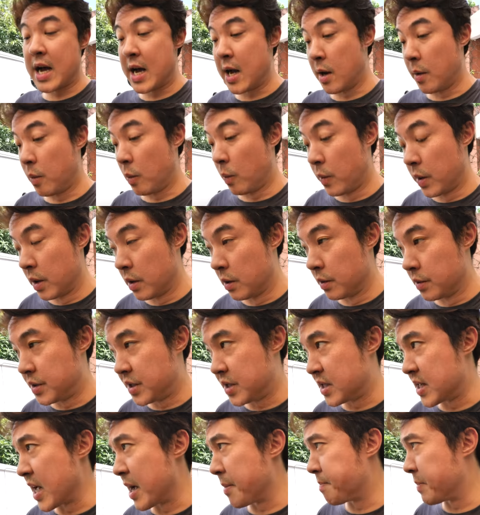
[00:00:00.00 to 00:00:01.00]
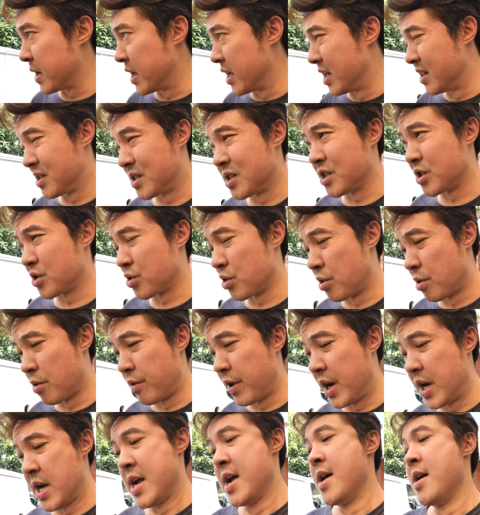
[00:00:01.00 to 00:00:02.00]
I will snap an Insta
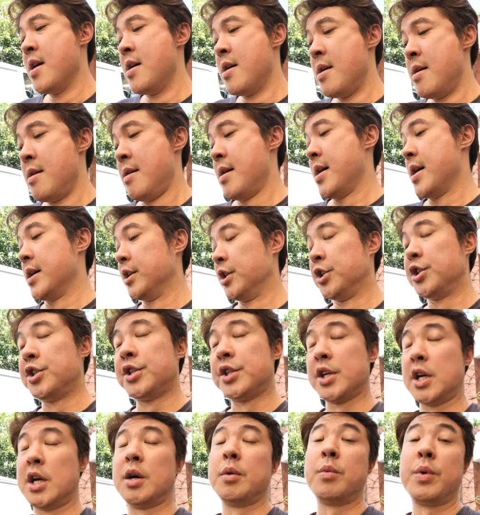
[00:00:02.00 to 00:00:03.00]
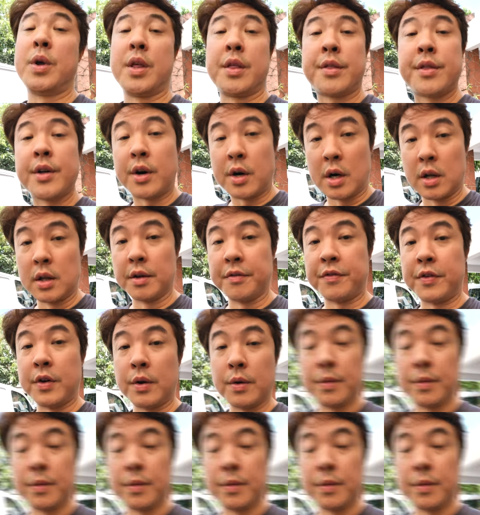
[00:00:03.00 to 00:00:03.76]
story and share with all of